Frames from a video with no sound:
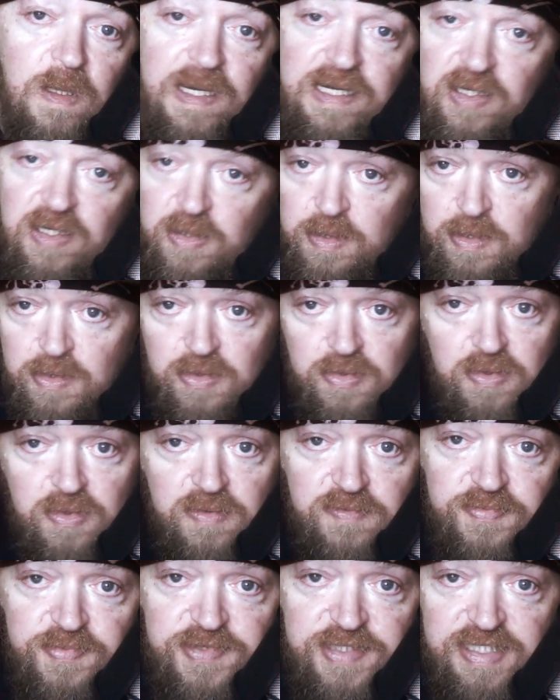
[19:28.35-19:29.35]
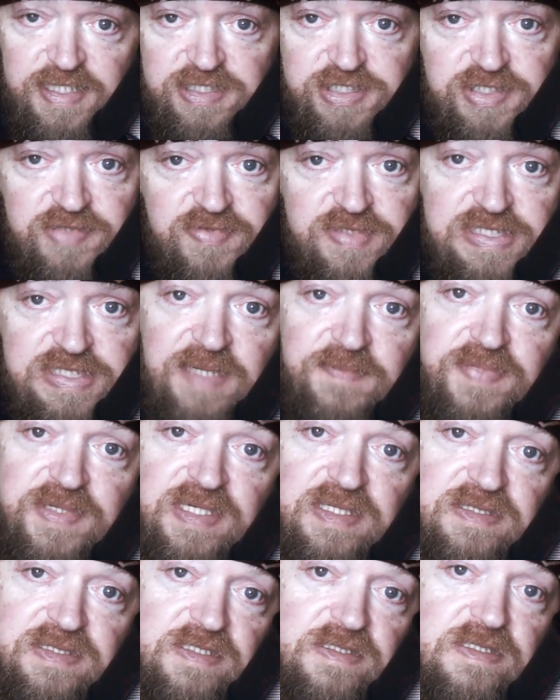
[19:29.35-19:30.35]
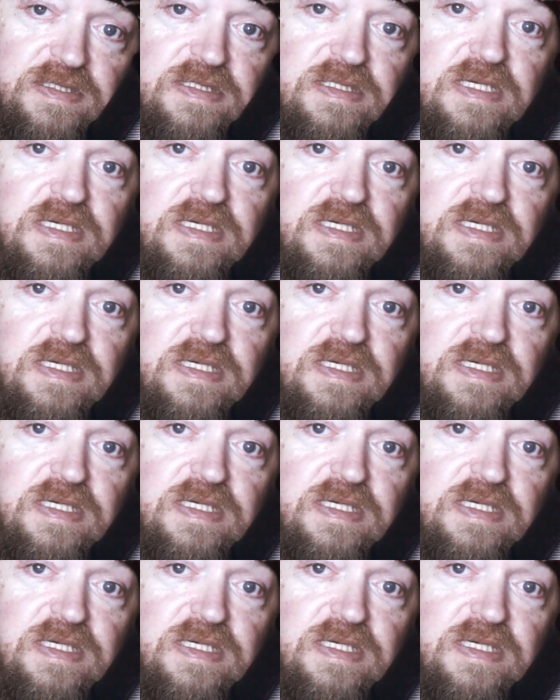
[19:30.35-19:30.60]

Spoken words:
I like her little thing she was dipping in